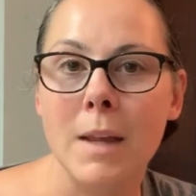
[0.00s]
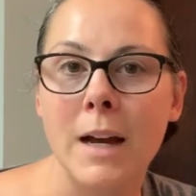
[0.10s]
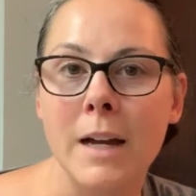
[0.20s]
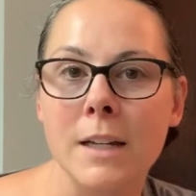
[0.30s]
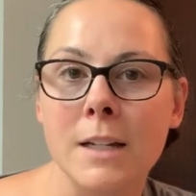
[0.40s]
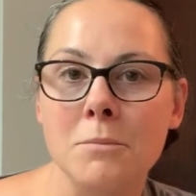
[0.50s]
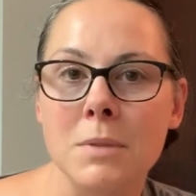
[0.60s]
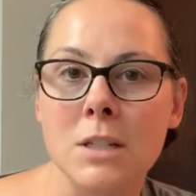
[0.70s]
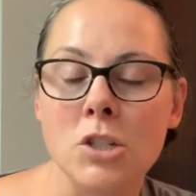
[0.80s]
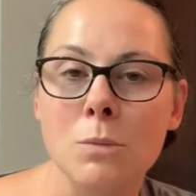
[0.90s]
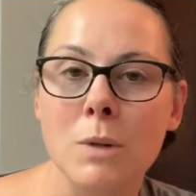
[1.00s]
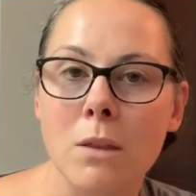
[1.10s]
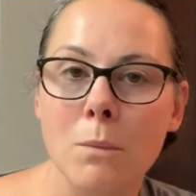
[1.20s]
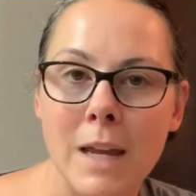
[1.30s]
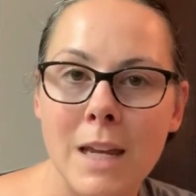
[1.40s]
I am Stitching
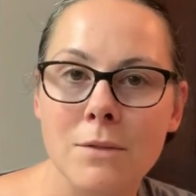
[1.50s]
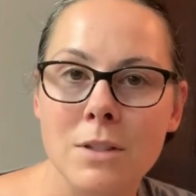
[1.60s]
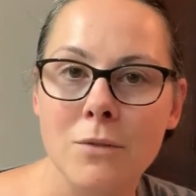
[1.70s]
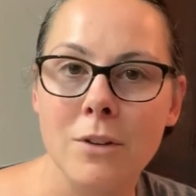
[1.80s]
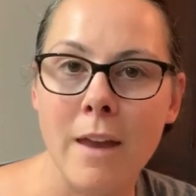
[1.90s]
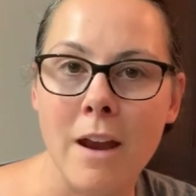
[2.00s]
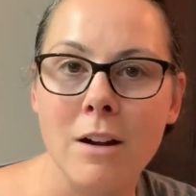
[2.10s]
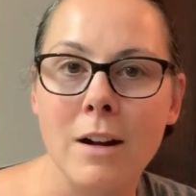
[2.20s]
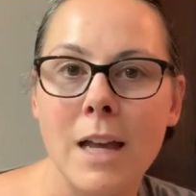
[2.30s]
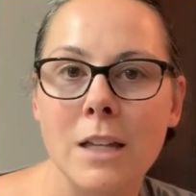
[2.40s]
with the Waves over there.